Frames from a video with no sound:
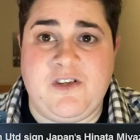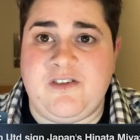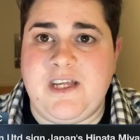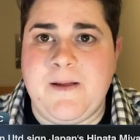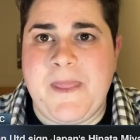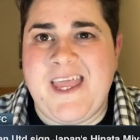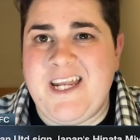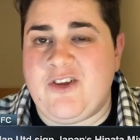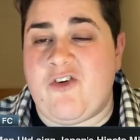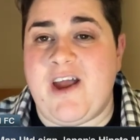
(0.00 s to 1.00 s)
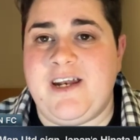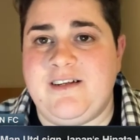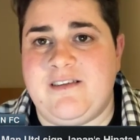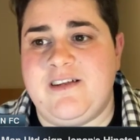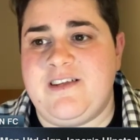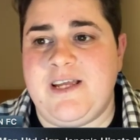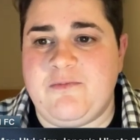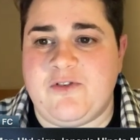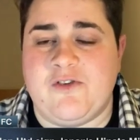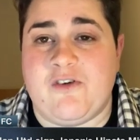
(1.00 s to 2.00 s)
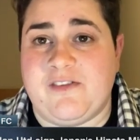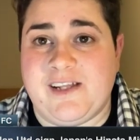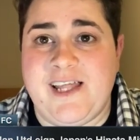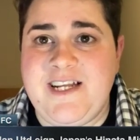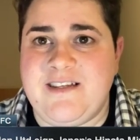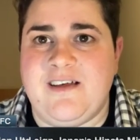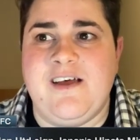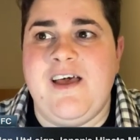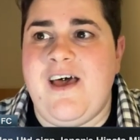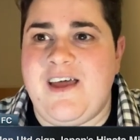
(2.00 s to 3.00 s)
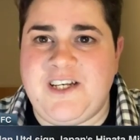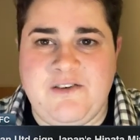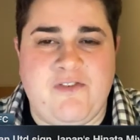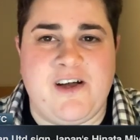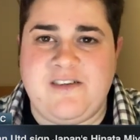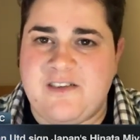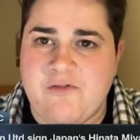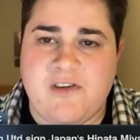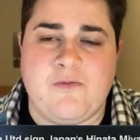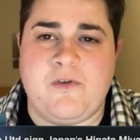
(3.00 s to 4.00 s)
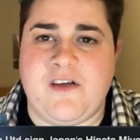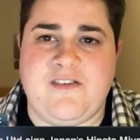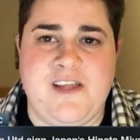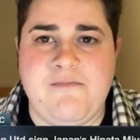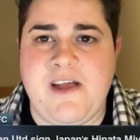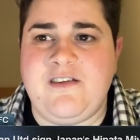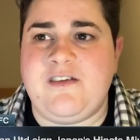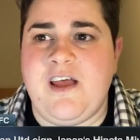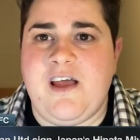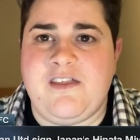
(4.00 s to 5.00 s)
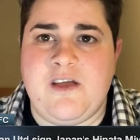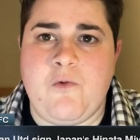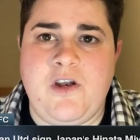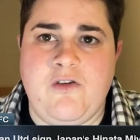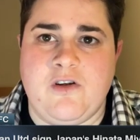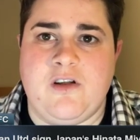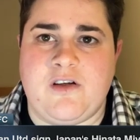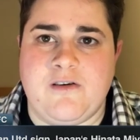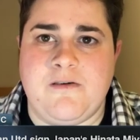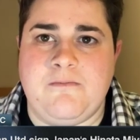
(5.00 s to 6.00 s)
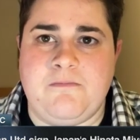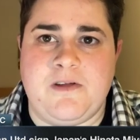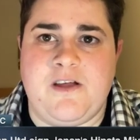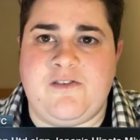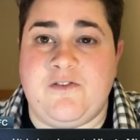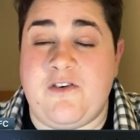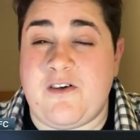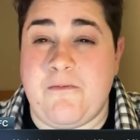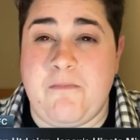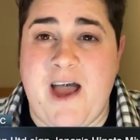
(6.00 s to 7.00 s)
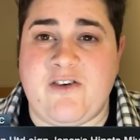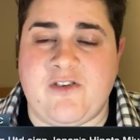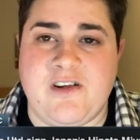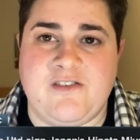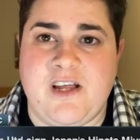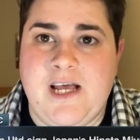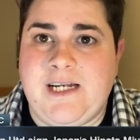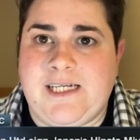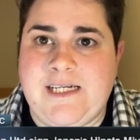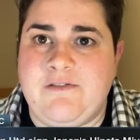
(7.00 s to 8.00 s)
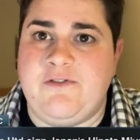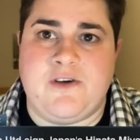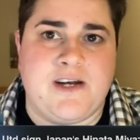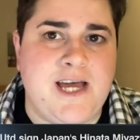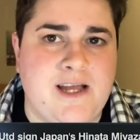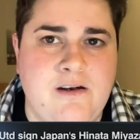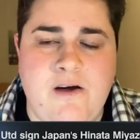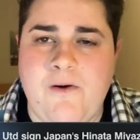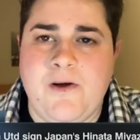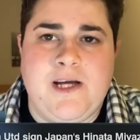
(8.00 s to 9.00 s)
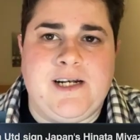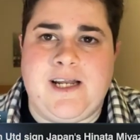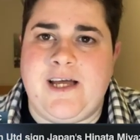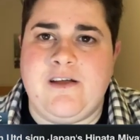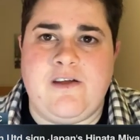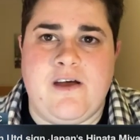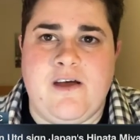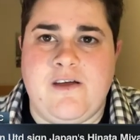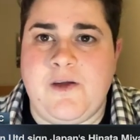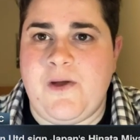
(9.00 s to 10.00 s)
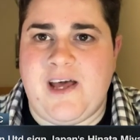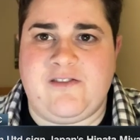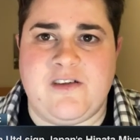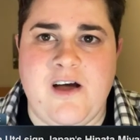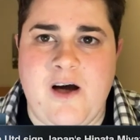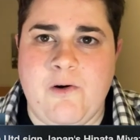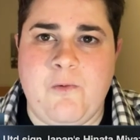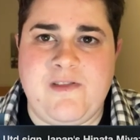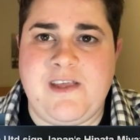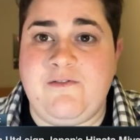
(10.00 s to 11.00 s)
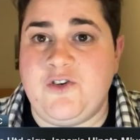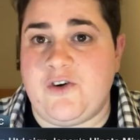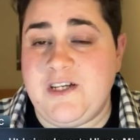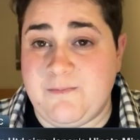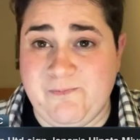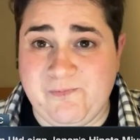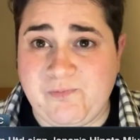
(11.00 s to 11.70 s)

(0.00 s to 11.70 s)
see integrated into the team sooner rather than later, and she finds the rhythm with her teammates. I think when you can look at sort of compatriots like Fuka Nagano, like Yui Hasegawa, when they've joined